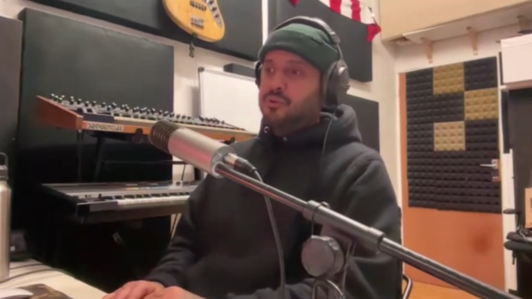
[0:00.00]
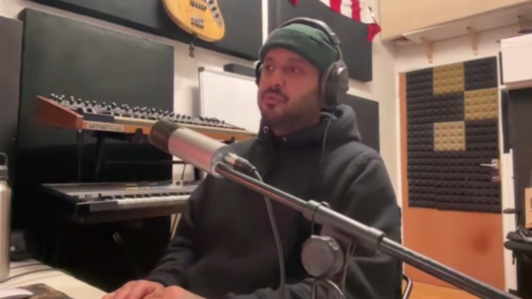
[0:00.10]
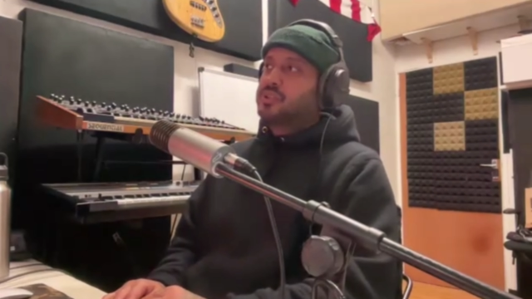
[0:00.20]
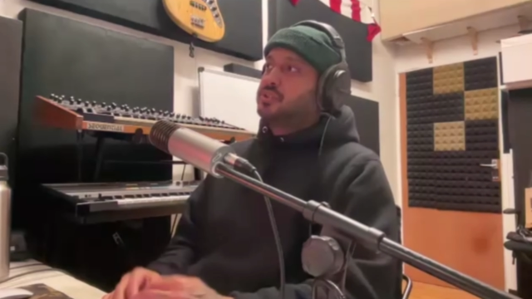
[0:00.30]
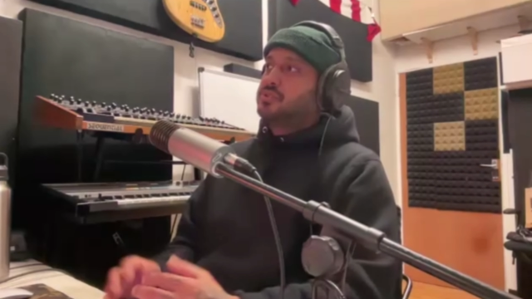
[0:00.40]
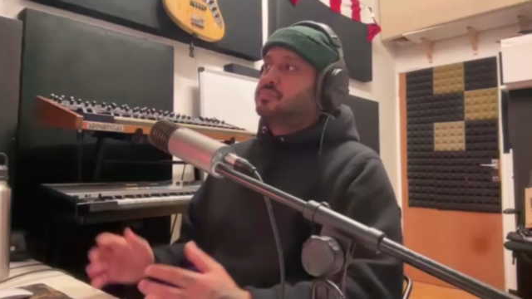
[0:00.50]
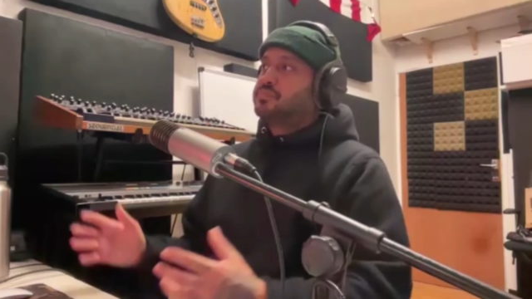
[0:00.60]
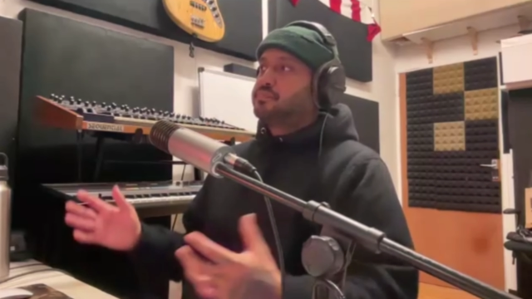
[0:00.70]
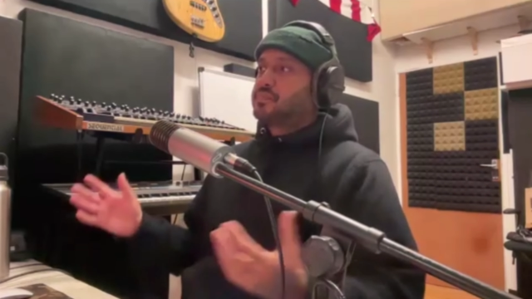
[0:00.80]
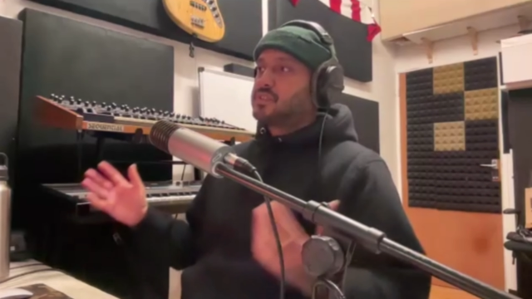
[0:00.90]
We're going to
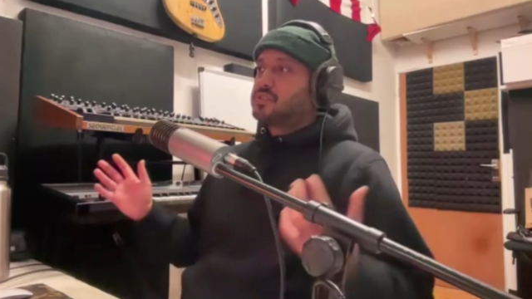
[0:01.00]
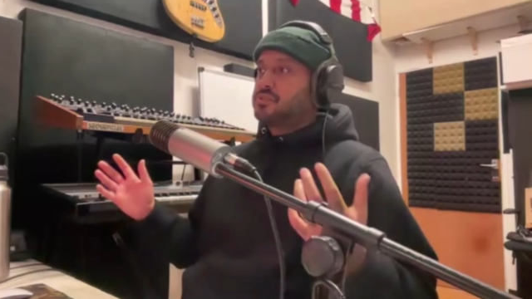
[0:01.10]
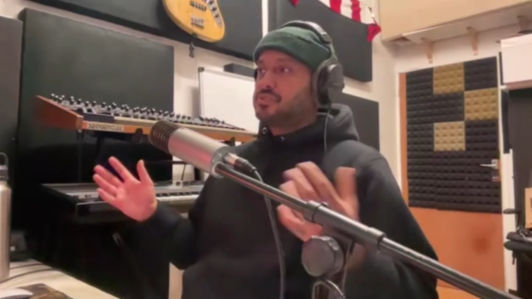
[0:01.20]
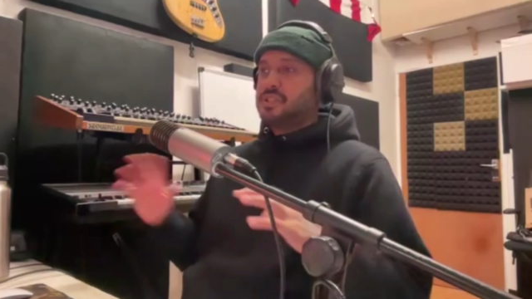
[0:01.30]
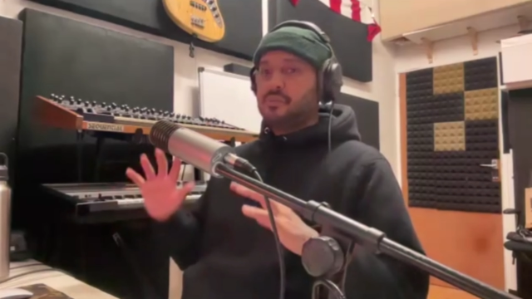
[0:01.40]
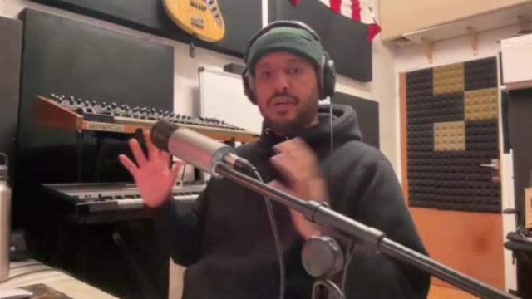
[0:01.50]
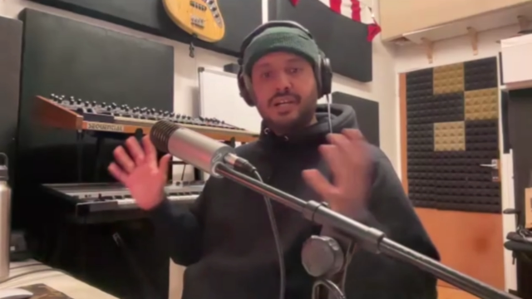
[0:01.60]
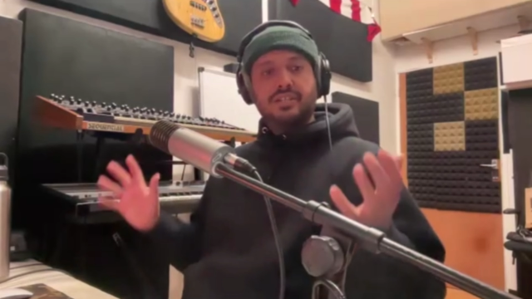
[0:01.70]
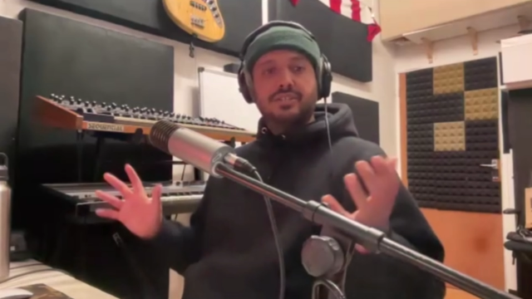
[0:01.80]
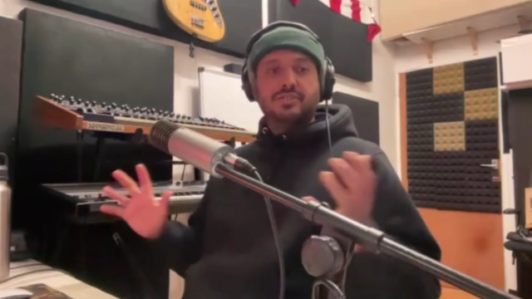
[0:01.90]
sort of sit back
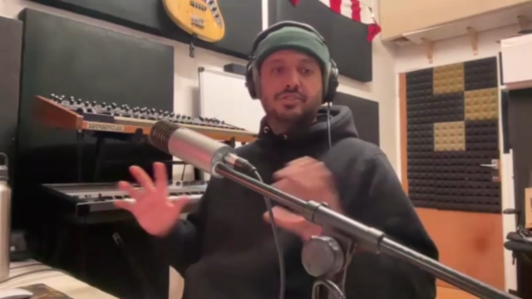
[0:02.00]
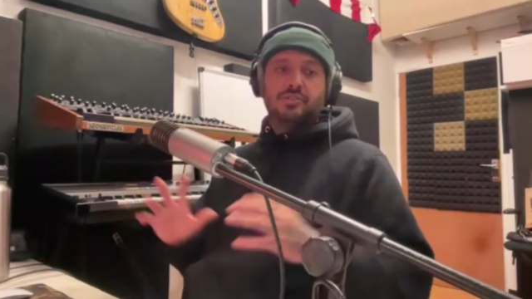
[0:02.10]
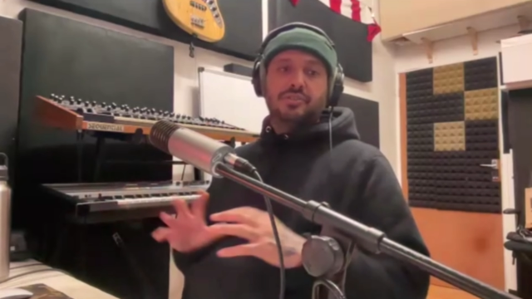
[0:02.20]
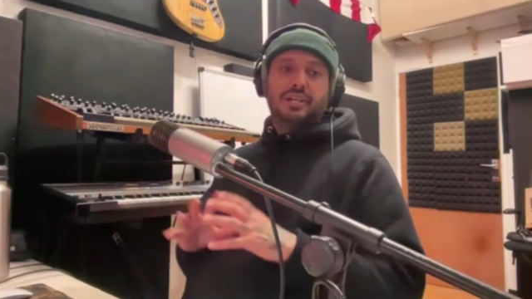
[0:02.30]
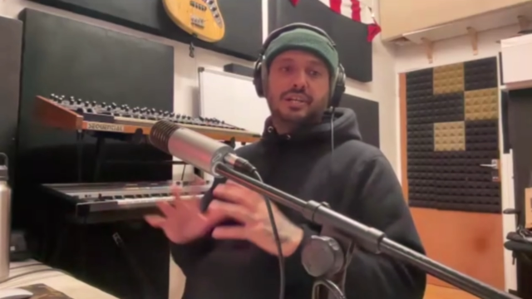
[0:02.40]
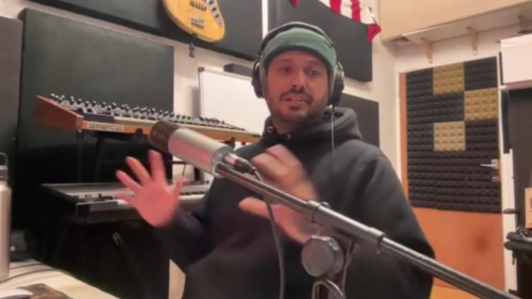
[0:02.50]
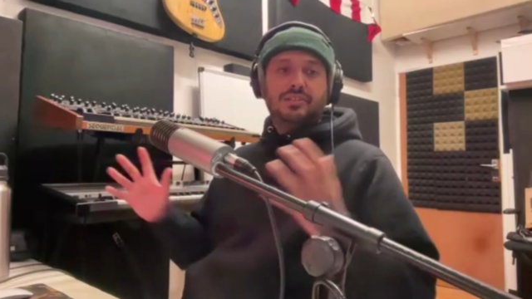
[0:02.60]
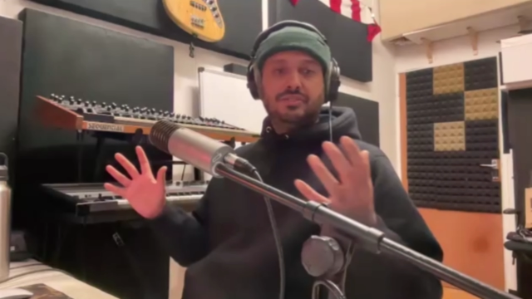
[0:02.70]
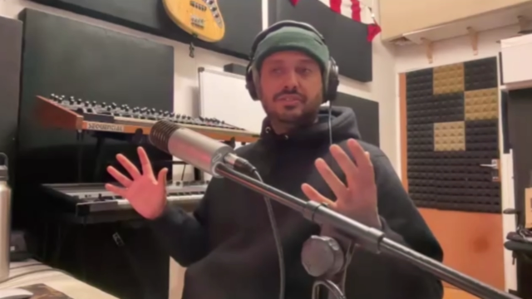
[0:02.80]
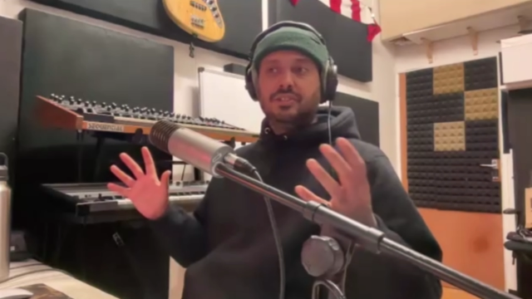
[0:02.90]
and enjoy that
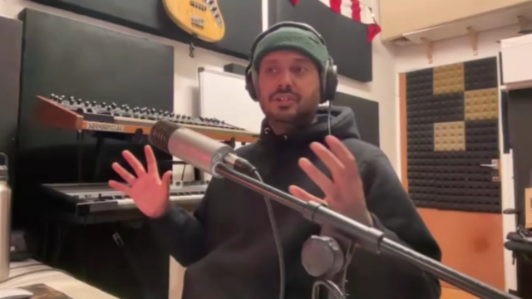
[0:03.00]
and,